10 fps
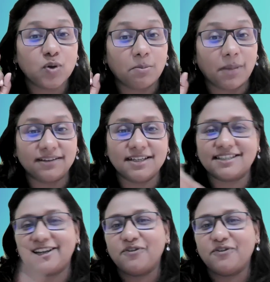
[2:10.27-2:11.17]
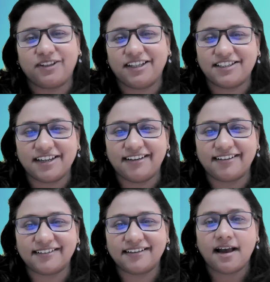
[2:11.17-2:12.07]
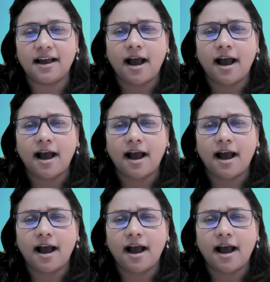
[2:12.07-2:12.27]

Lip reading: to a mother's love for their child,